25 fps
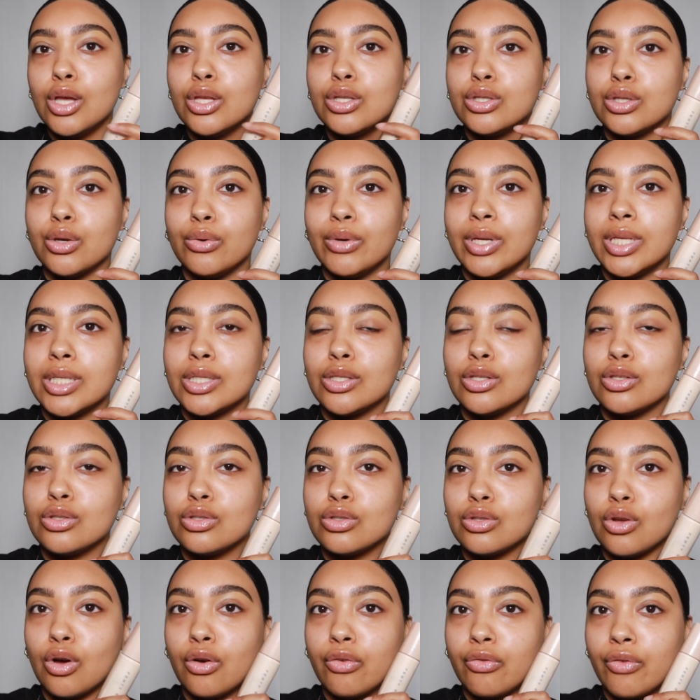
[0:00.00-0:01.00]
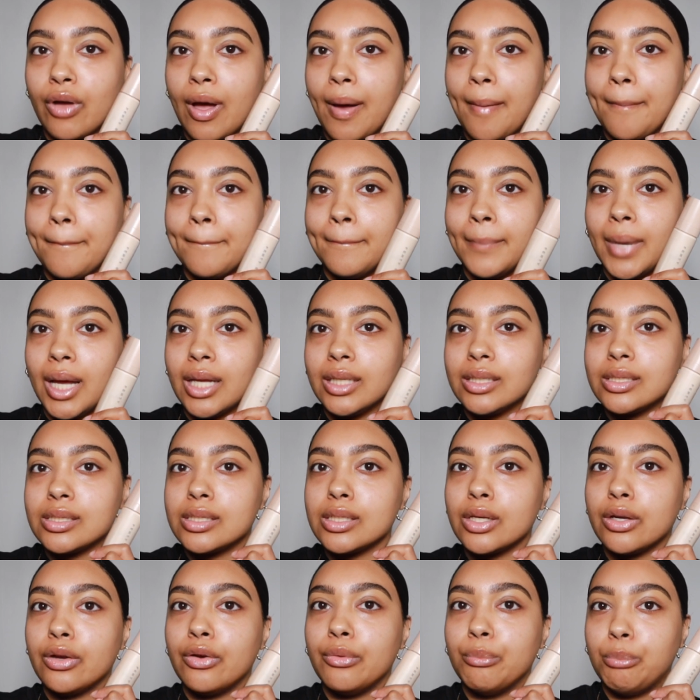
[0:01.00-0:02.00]
So it's the soft
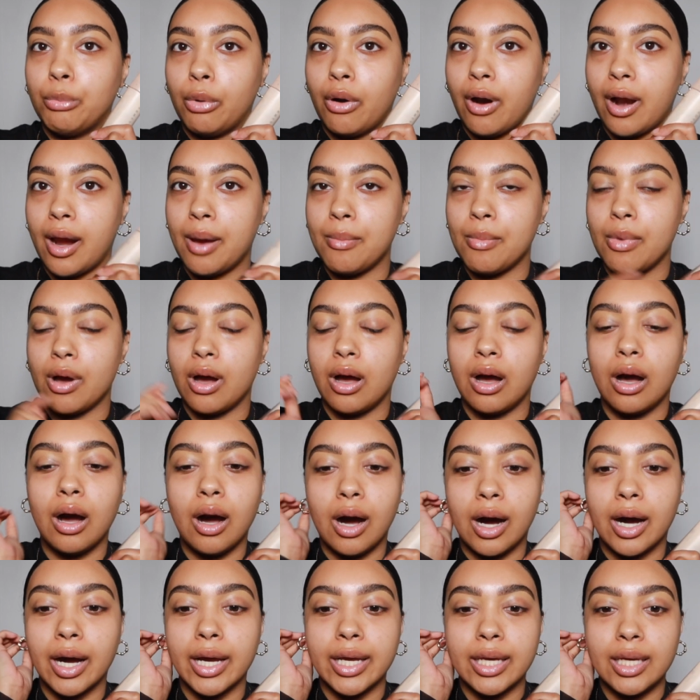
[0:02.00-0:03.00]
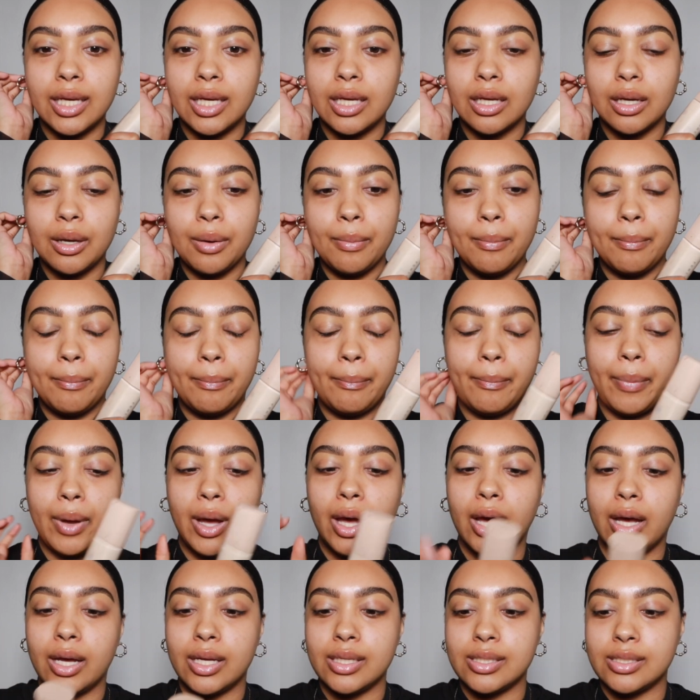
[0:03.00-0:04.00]
matte primer. I
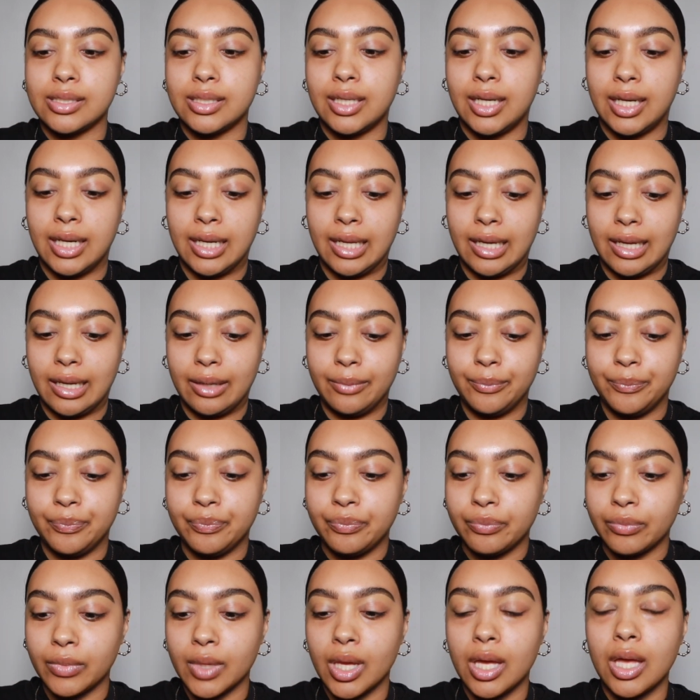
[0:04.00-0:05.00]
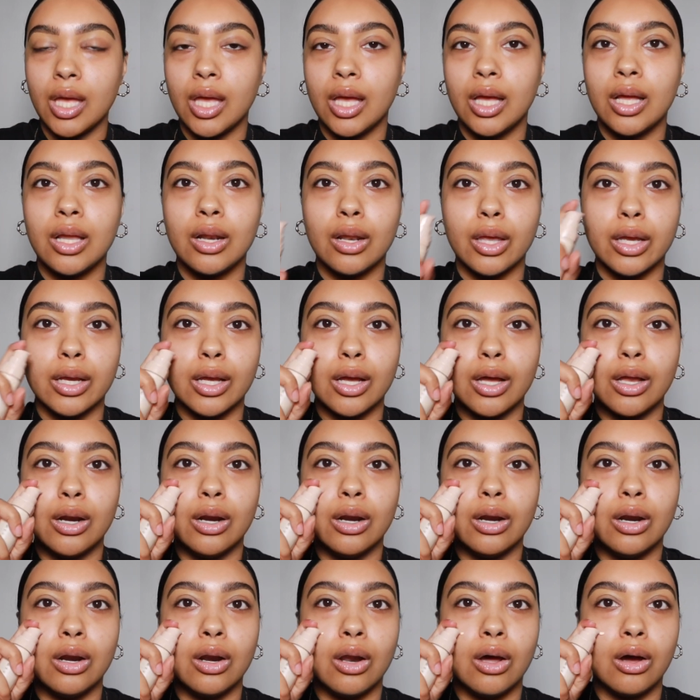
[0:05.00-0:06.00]
personally like
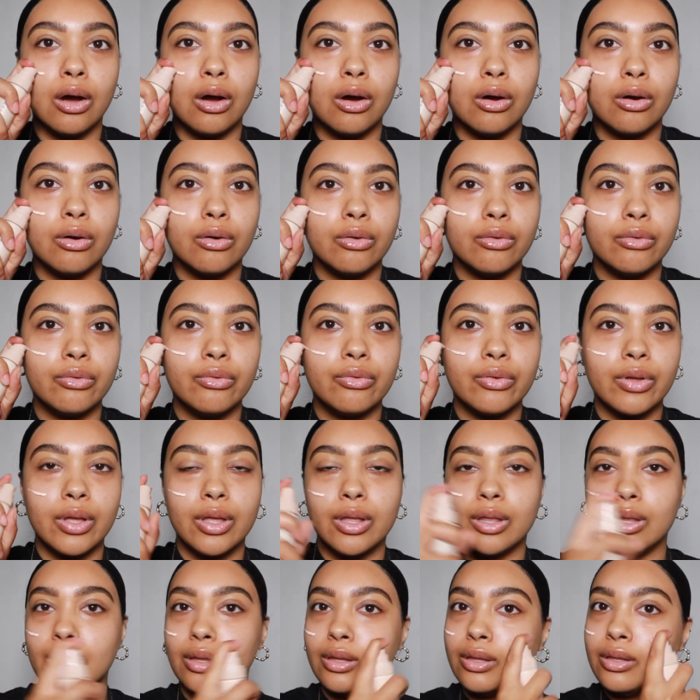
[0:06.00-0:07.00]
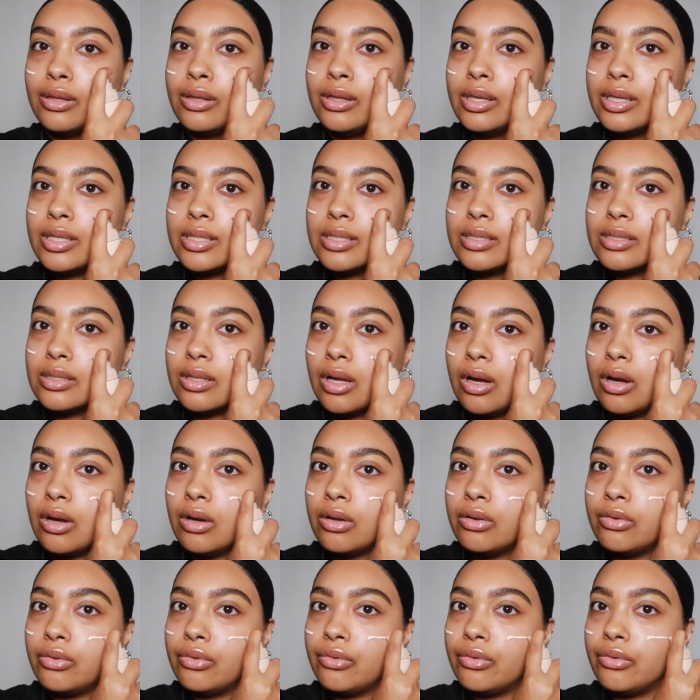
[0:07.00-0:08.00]
love this
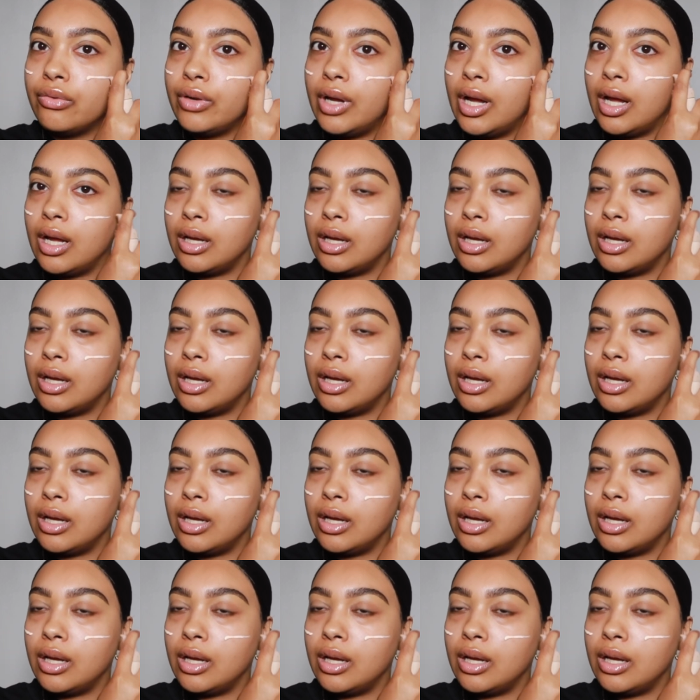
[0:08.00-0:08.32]
stuff.